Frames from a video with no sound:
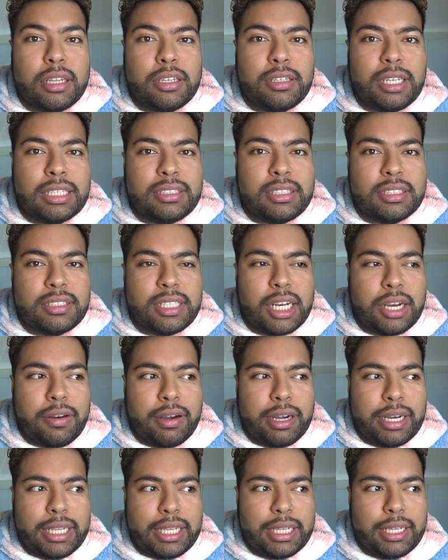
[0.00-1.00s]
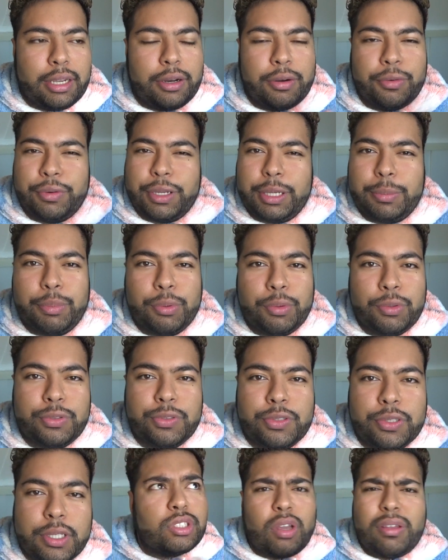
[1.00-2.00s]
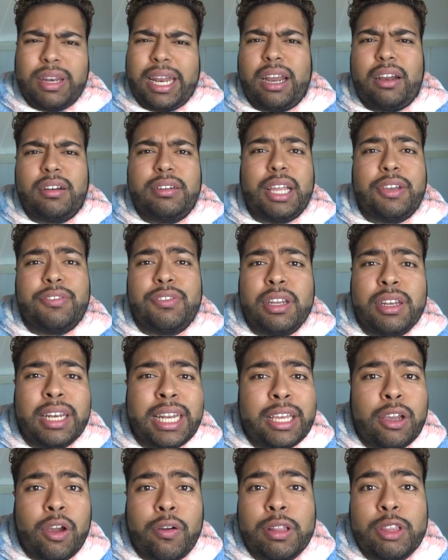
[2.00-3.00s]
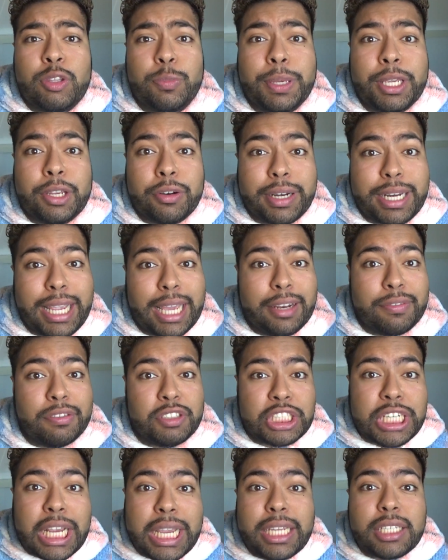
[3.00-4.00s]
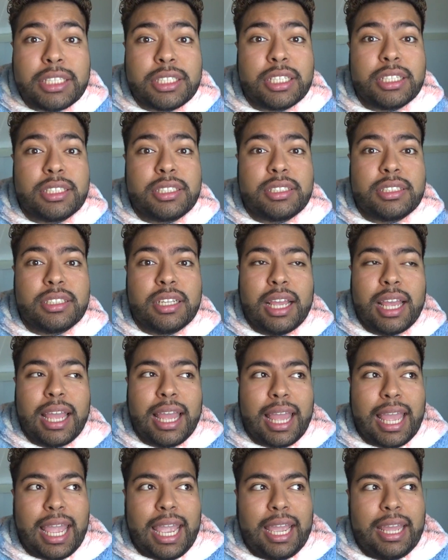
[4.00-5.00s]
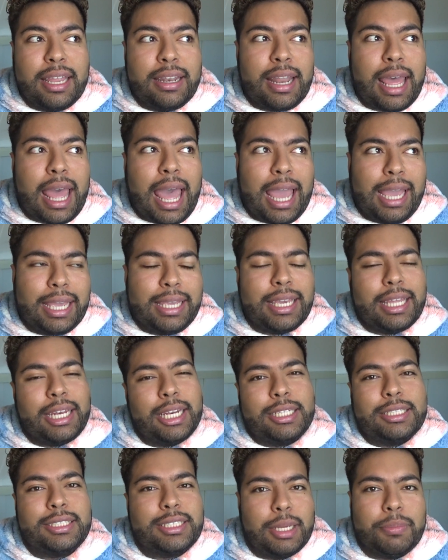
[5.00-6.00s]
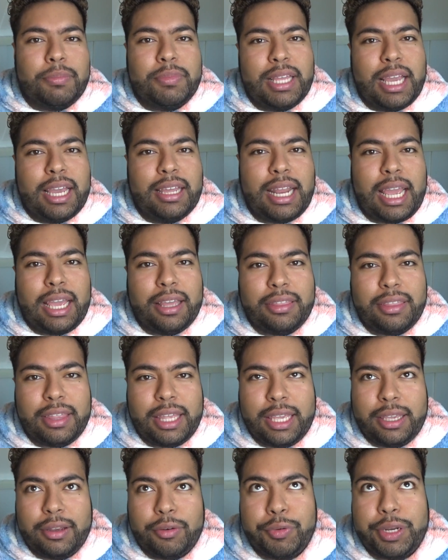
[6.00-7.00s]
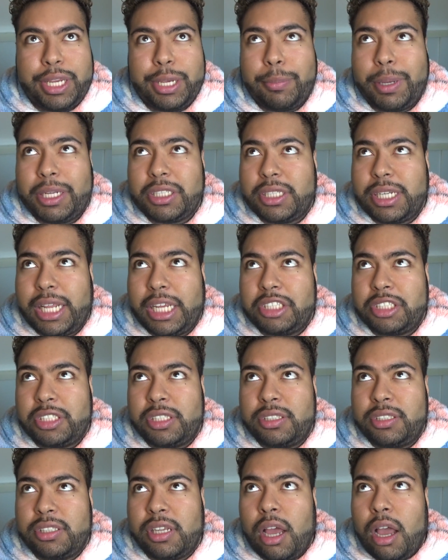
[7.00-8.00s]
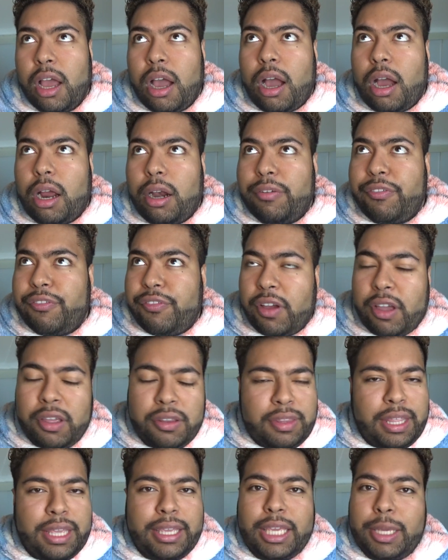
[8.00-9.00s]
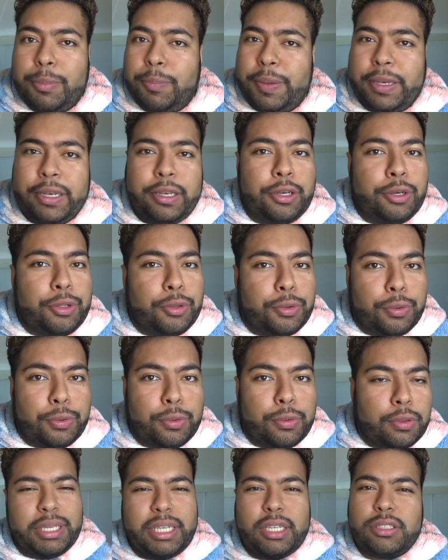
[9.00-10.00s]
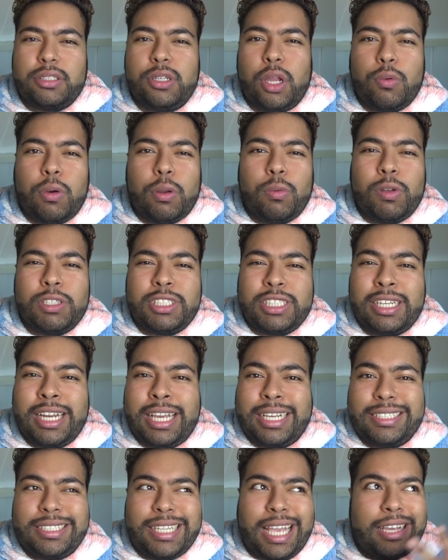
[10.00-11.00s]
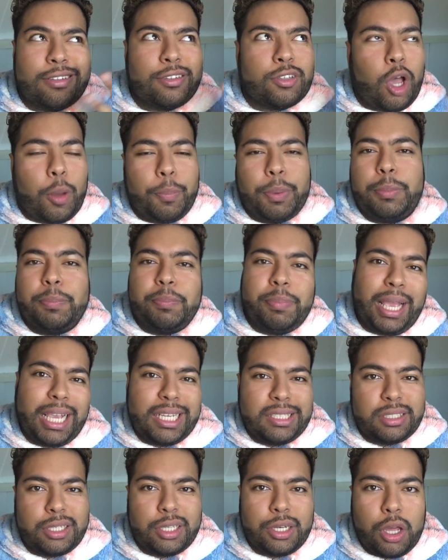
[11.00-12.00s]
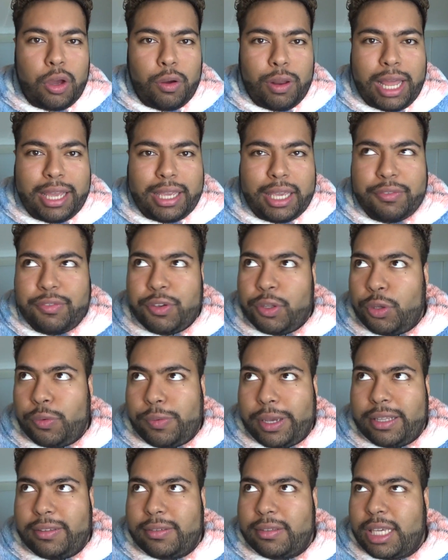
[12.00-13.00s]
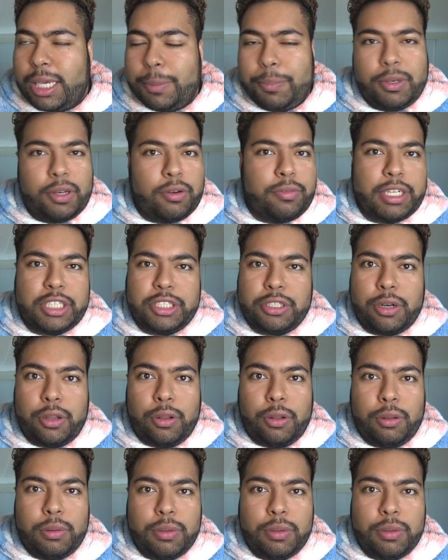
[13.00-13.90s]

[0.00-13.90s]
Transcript: not necessarily a reboot. So there are definitely going to be creative changes, and I can accept that. I think reimaginations are fun, they keep it new, because no one wants an exact copy-paste, you know? Like, if you do it, keep it original.